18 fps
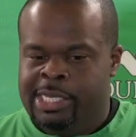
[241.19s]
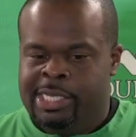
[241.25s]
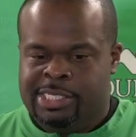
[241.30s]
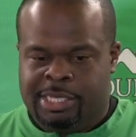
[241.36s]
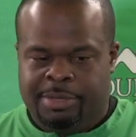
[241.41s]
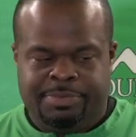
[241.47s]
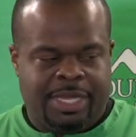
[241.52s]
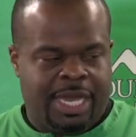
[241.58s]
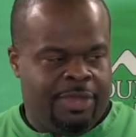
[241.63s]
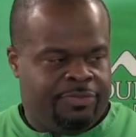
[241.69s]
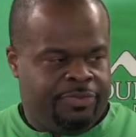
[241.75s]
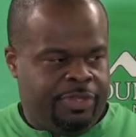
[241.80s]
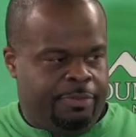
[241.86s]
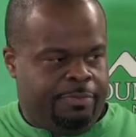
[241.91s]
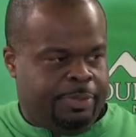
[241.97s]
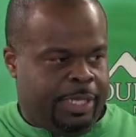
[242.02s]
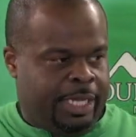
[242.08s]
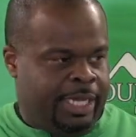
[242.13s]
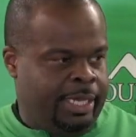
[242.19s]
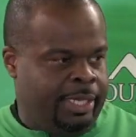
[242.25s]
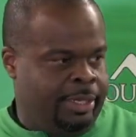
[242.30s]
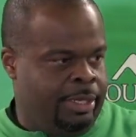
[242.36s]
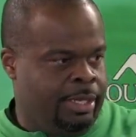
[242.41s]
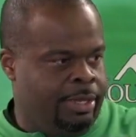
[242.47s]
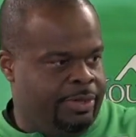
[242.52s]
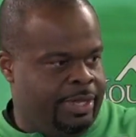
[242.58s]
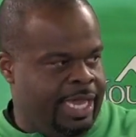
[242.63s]
Sometimes when you play,
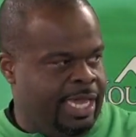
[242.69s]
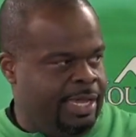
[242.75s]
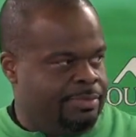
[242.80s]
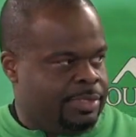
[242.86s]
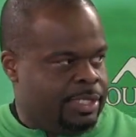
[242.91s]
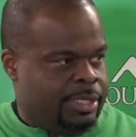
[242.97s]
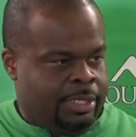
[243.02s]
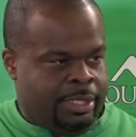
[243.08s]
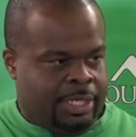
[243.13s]
you know, games and the